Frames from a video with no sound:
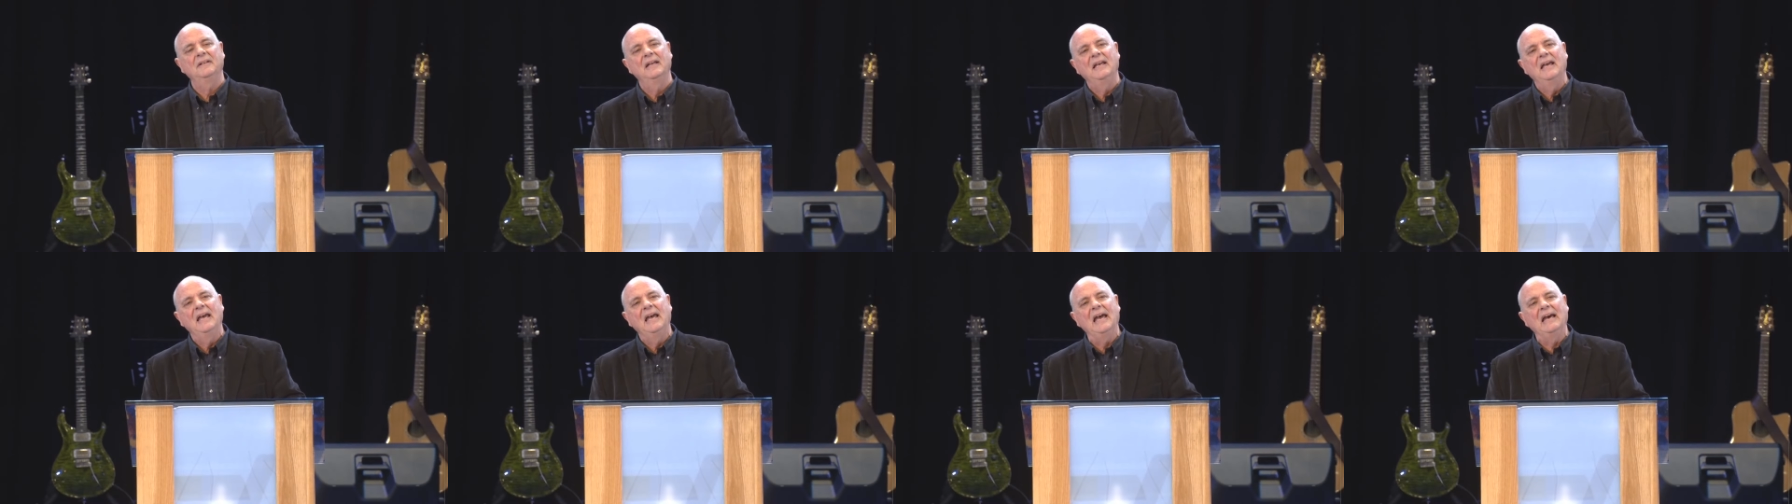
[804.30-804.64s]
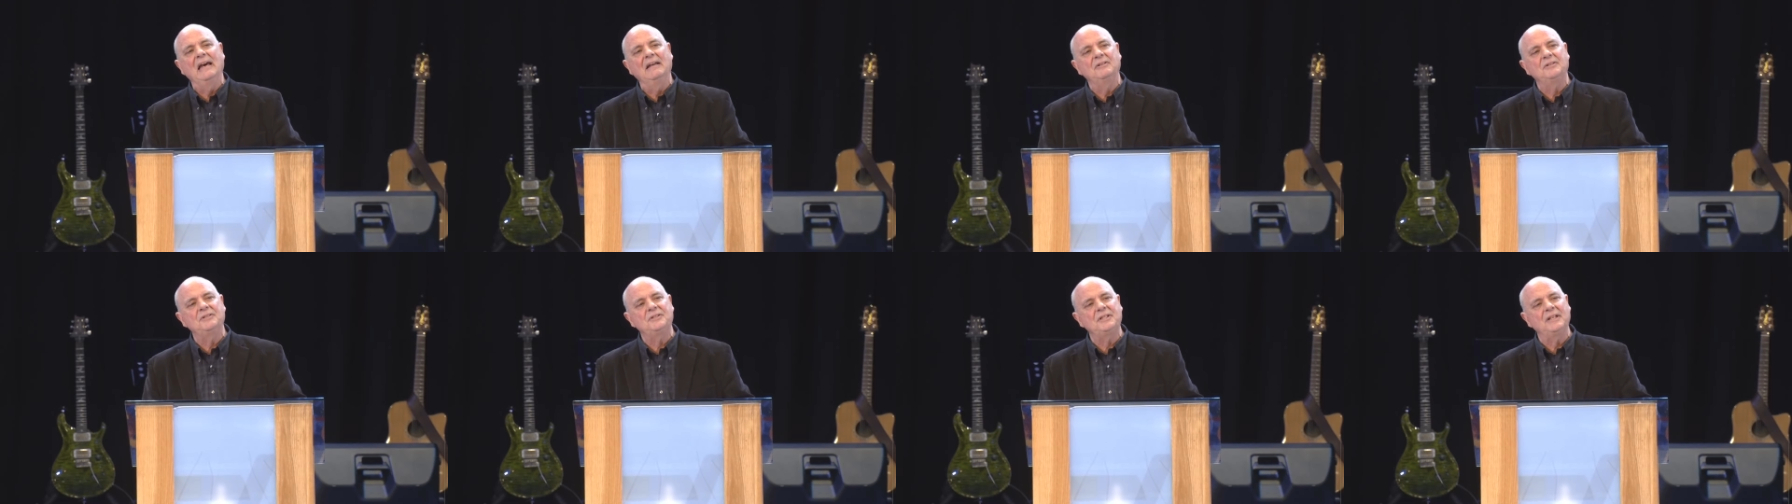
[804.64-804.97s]

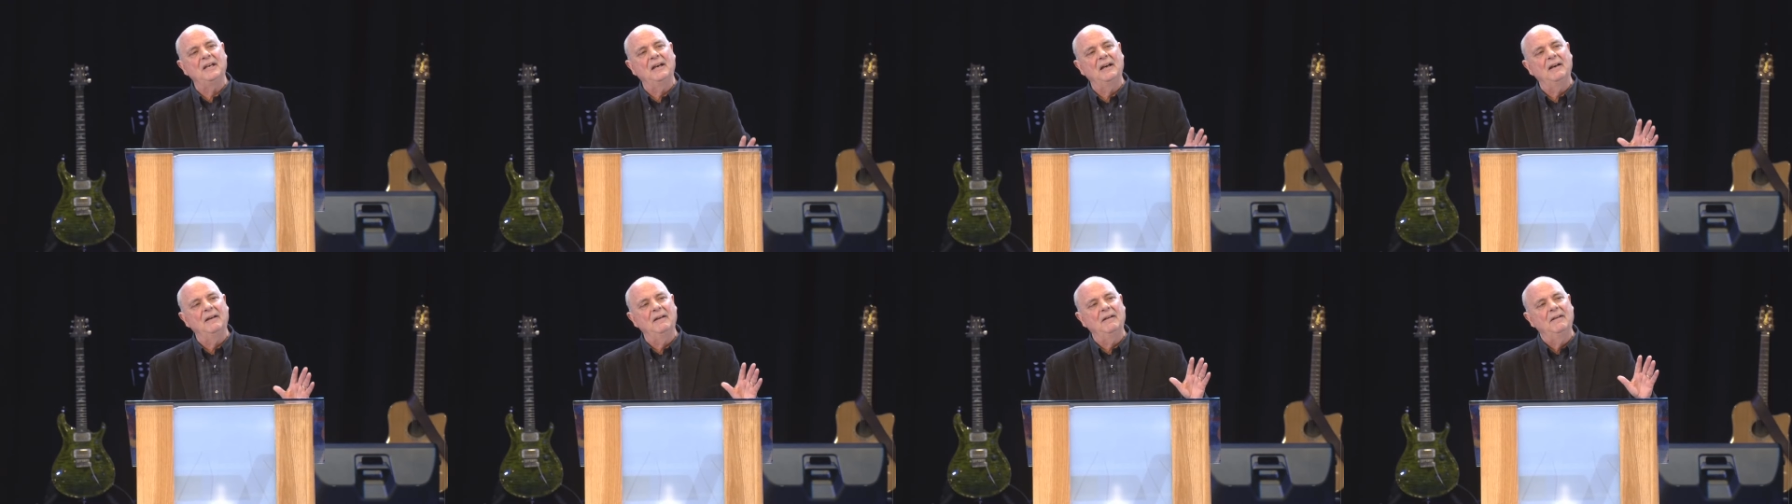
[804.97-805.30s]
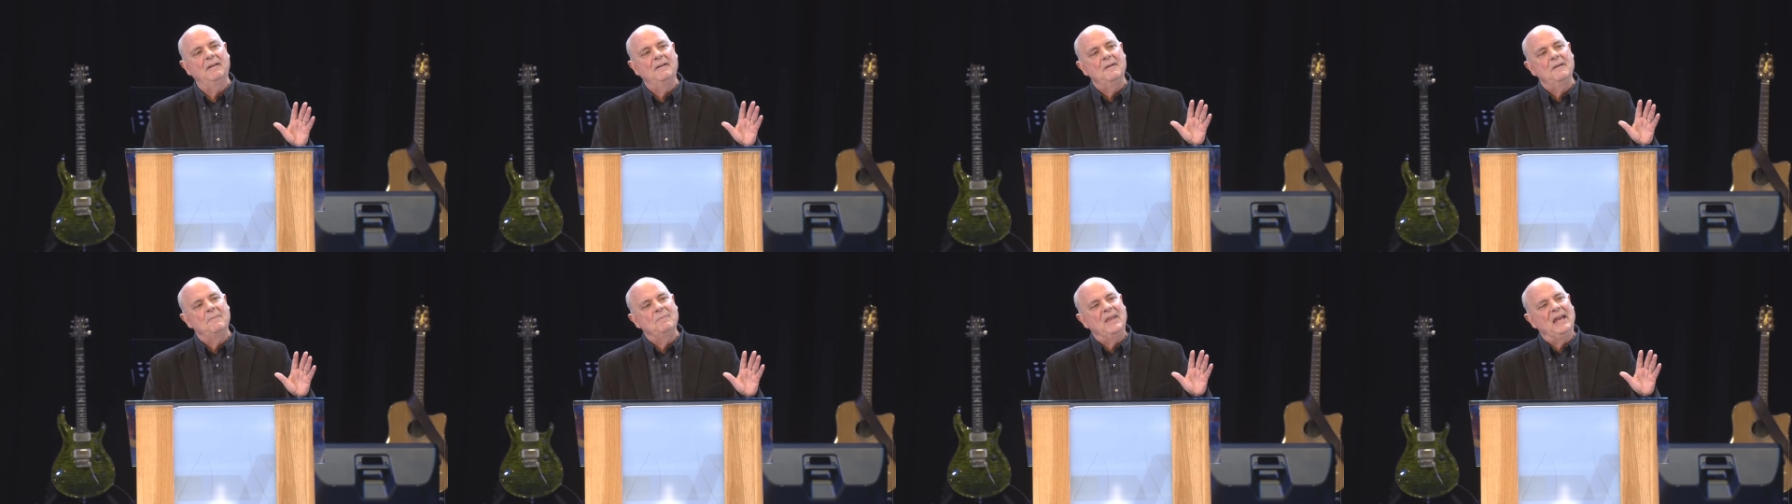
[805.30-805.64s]
and, uh,
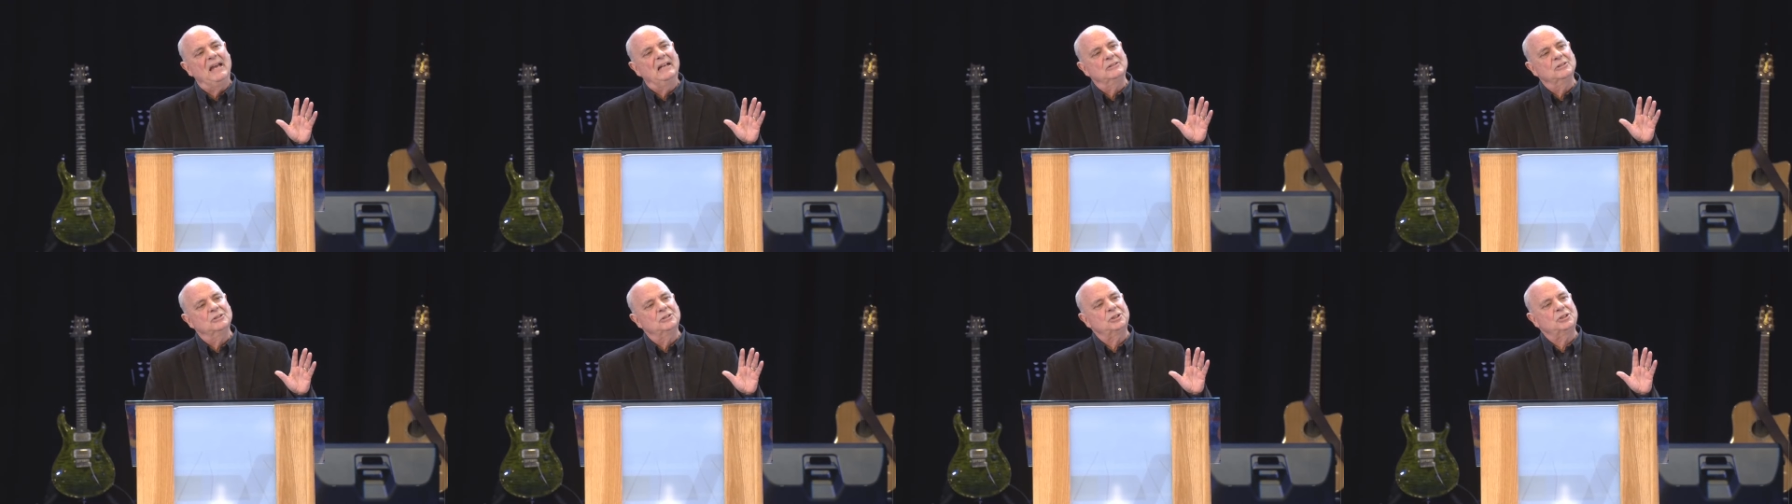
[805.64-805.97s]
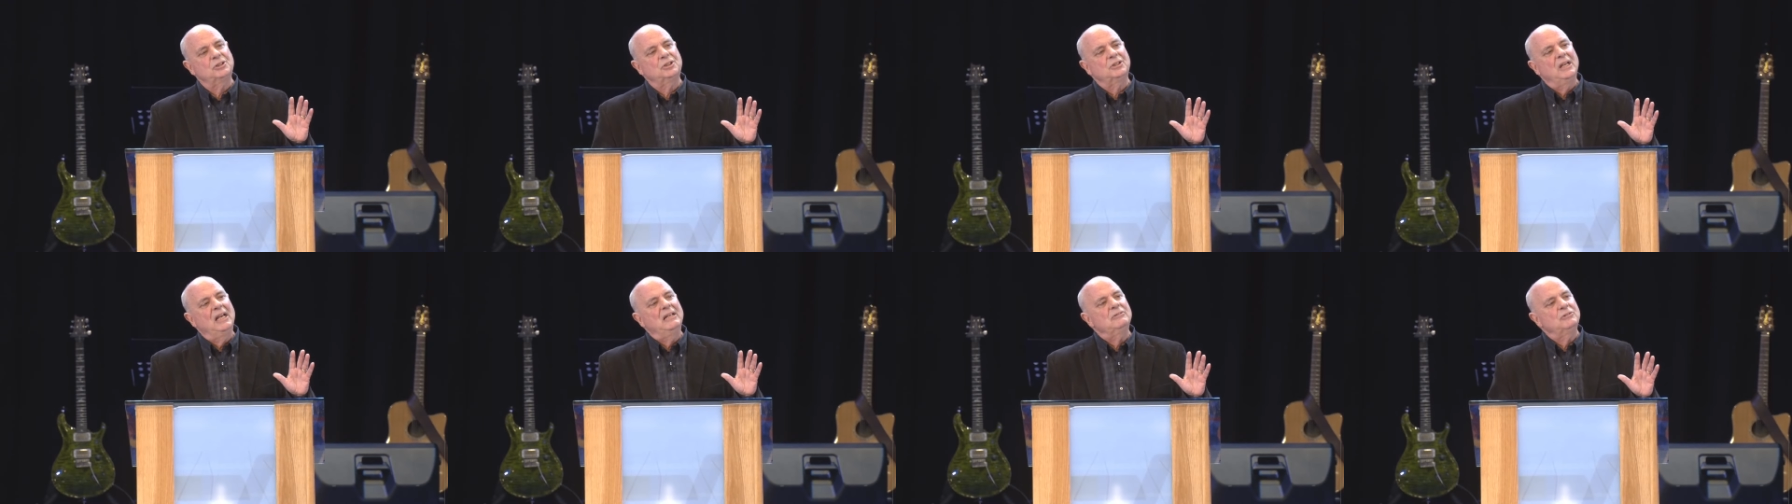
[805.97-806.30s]

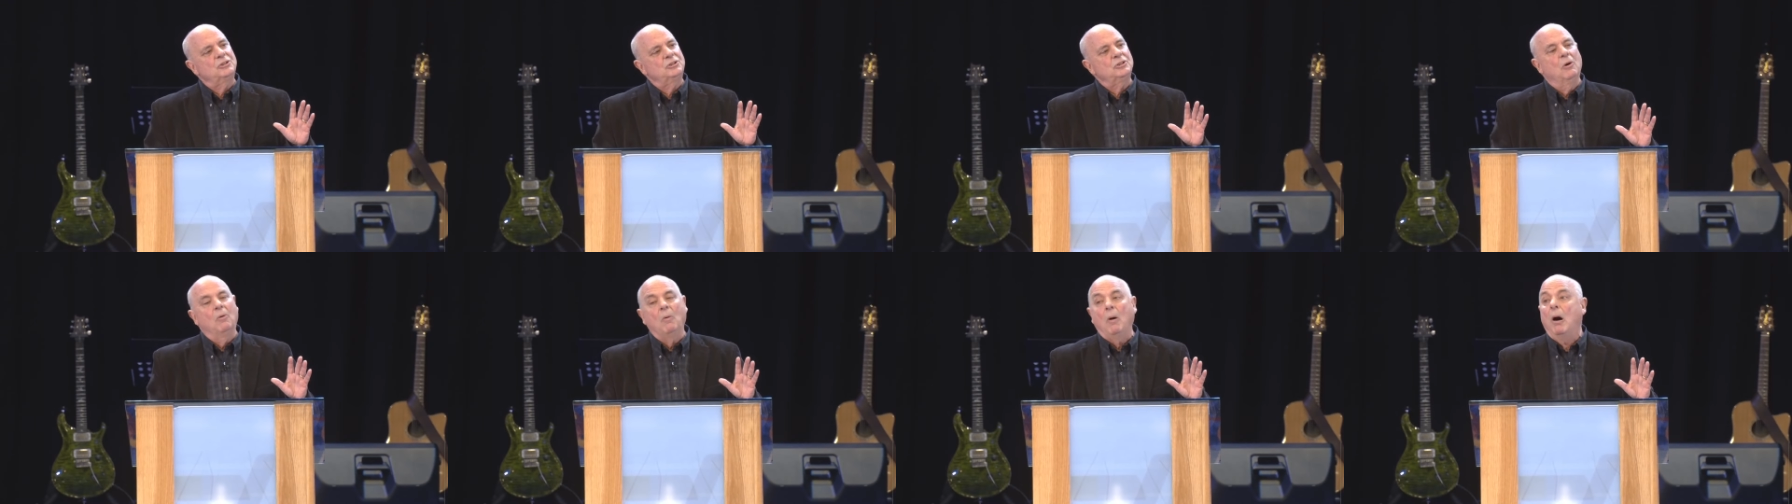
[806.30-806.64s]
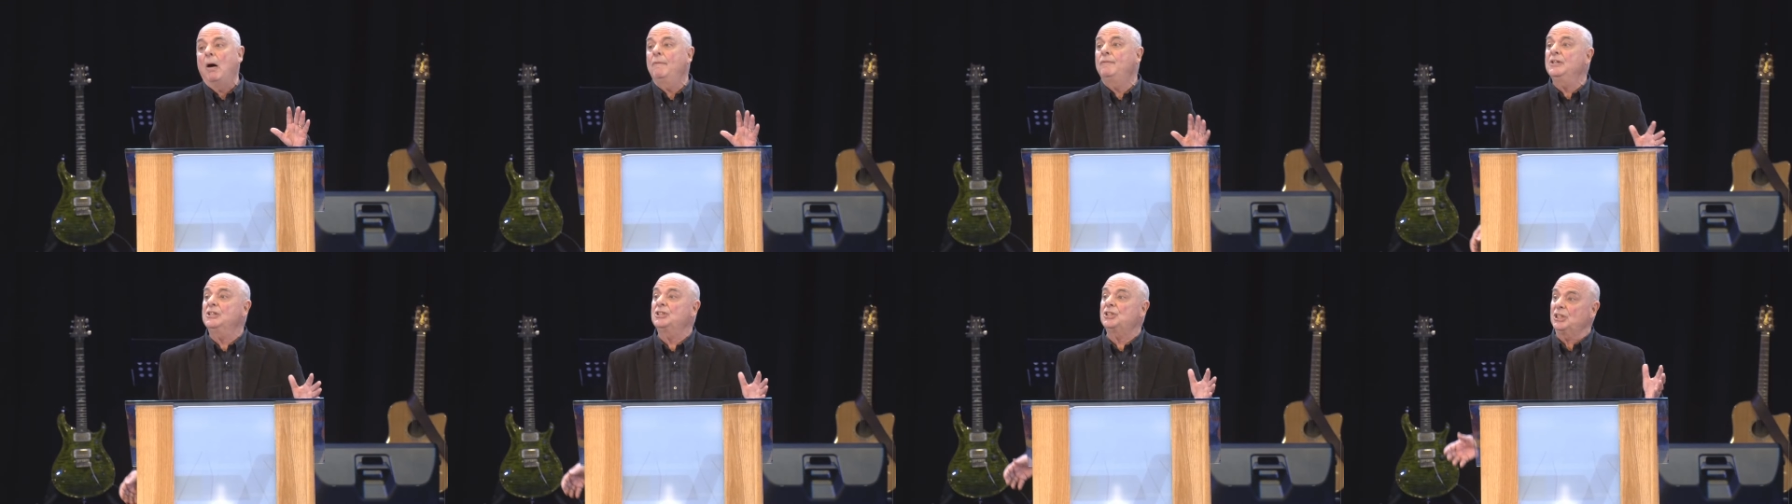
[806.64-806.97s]
and, and so
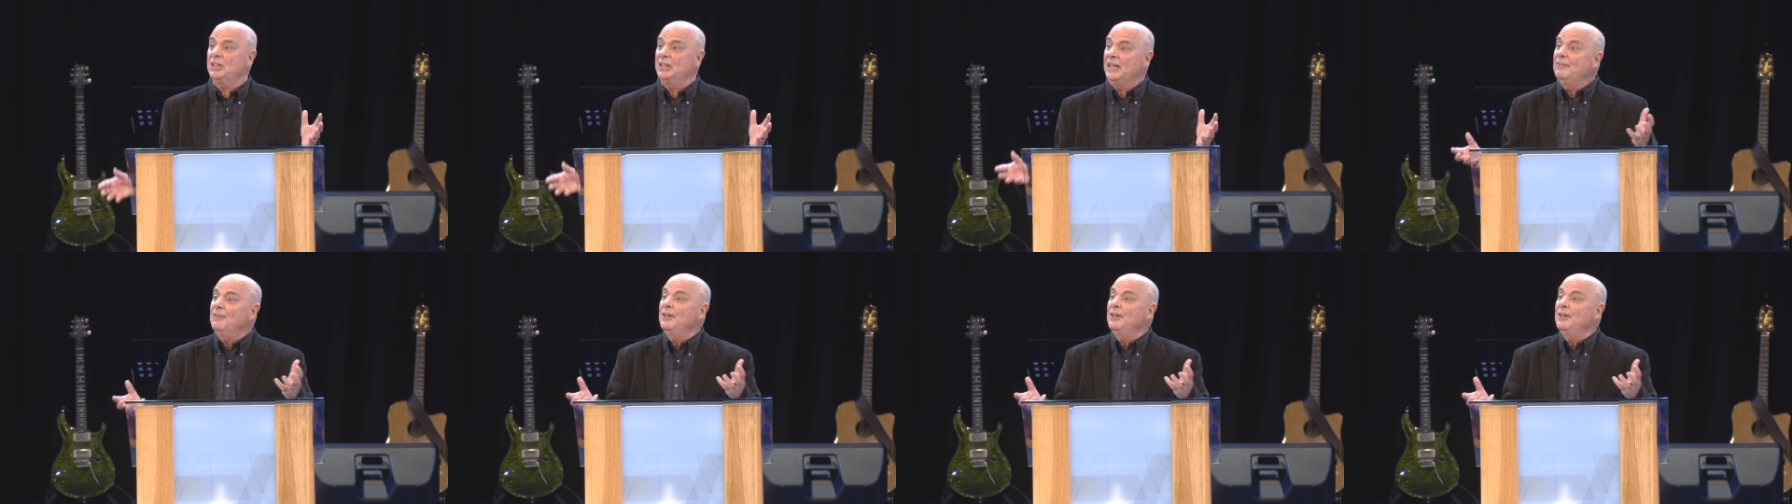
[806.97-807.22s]
obviously,